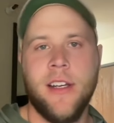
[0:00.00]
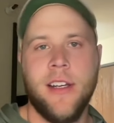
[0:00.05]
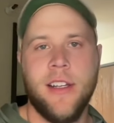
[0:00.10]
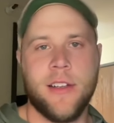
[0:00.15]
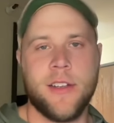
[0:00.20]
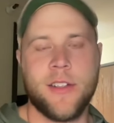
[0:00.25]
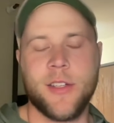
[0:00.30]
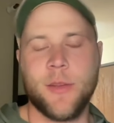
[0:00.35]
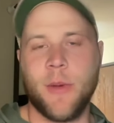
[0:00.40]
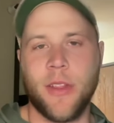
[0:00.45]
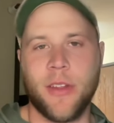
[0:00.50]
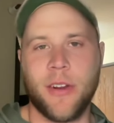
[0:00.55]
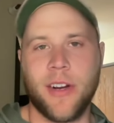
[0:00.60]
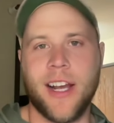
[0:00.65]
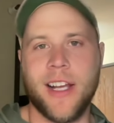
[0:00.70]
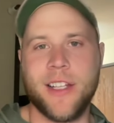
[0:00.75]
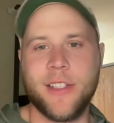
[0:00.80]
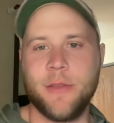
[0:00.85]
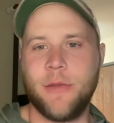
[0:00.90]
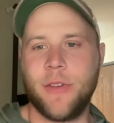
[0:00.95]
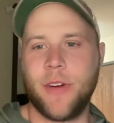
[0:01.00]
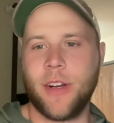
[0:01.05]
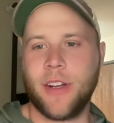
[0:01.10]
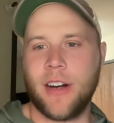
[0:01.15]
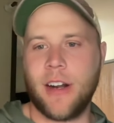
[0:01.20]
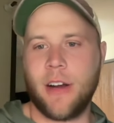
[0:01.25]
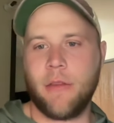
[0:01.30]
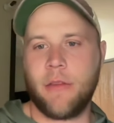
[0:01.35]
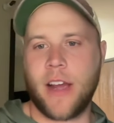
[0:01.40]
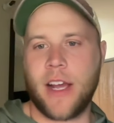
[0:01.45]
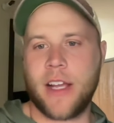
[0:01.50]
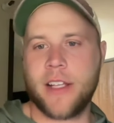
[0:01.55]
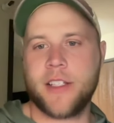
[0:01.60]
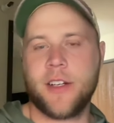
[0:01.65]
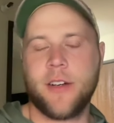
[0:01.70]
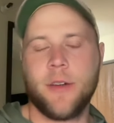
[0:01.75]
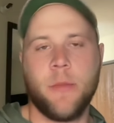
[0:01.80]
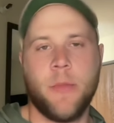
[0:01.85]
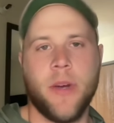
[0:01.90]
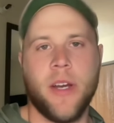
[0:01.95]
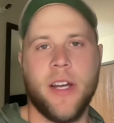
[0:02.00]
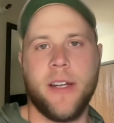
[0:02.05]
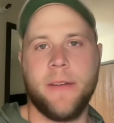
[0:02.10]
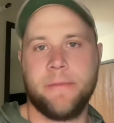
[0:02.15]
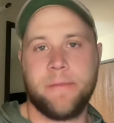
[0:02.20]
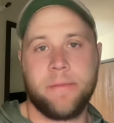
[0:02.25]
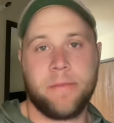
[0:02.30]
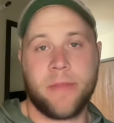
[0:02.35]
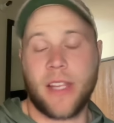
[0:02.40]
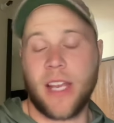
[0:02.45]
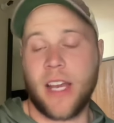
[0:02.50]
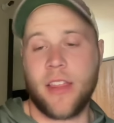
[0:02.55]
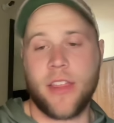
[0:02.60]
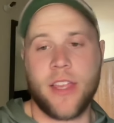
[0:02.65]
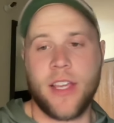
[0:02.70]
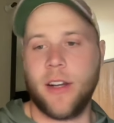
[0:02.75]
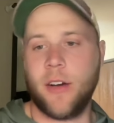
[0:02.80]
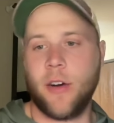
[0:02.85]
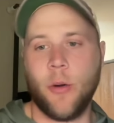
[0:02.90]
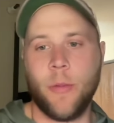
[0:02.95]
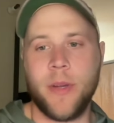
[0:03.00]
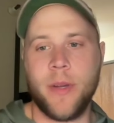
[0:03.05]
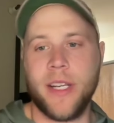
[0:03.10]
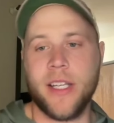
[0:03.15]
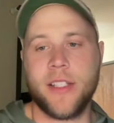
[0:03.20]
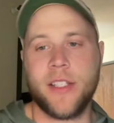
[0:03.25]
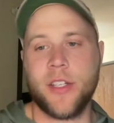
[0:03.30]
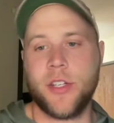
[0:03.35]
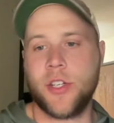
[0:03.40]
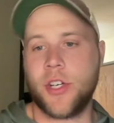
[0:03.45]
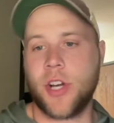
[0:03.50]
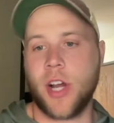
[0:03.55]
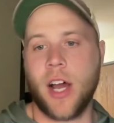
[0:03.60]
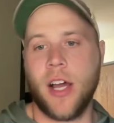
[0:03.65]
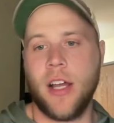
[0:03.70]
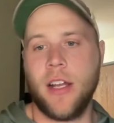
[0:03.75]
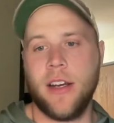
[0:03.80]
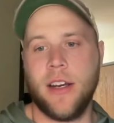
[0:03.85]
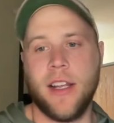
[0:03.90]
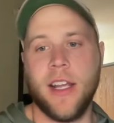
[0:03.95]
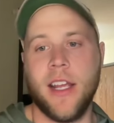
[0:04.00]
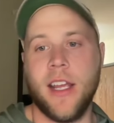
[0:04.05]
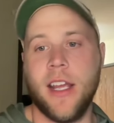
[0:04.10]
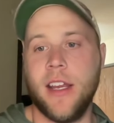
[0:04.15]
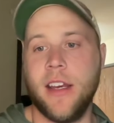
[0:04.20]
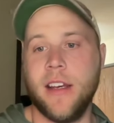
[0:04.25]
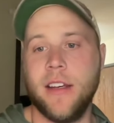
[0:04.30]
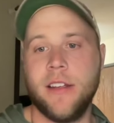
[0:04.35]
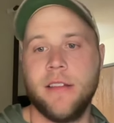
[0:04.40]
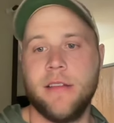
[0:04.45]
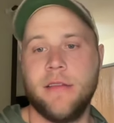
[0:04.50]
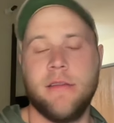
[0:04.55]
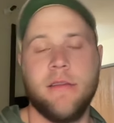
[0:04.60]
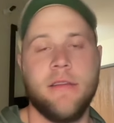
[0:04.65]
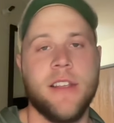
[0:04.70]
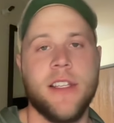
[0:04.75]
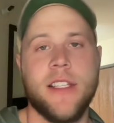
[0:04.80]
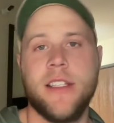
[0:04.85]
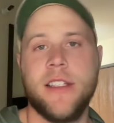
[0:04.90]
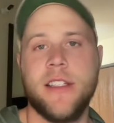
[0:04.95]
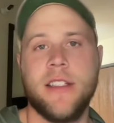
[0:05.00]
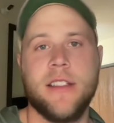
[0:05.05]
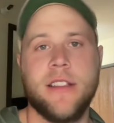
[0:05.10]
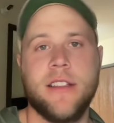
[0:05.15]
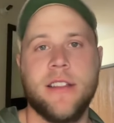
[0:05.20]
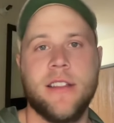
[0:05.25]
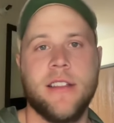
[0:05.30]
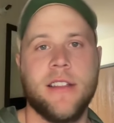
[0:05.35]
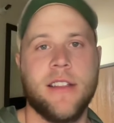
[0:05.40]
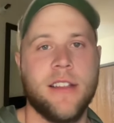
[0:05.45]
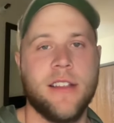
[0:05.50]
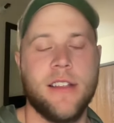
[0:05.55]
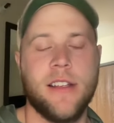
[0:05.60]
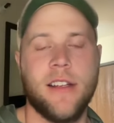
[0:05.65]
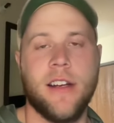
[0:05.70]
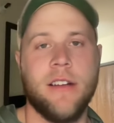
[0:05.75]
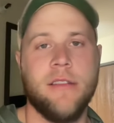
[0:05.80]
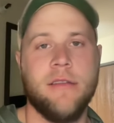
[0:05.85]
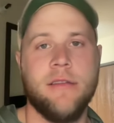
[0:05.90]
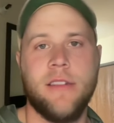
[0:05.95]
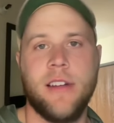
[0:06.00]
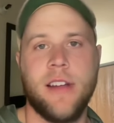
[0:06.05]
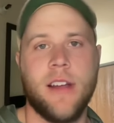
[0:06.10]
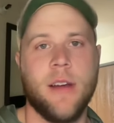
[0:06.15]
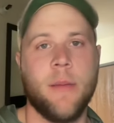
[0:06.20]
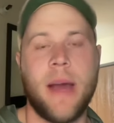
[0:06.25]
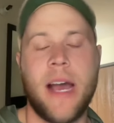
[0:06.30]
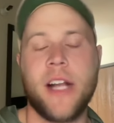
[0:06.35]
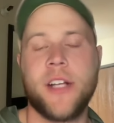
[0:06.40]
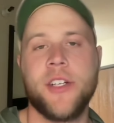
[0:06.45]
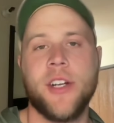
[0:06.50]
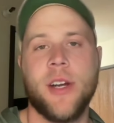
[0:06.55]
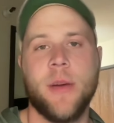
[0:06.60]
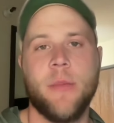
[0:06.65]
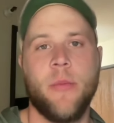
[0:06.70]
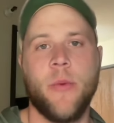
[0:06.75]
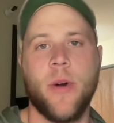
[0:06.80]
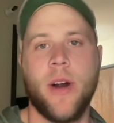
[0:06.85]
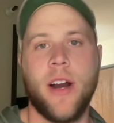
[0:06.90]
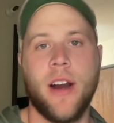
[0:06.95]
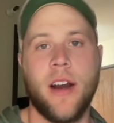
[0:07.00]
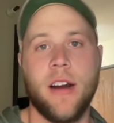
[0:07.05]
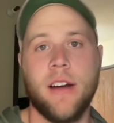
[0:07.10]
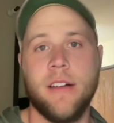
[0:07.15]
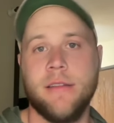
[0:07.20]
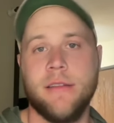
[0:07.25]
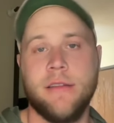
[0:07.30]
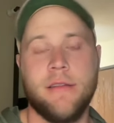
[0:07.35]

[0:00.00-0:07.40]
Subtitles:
There's some other guys who figured it out faster, but I think Coleman gets his shot, and this is, you know, a matchup where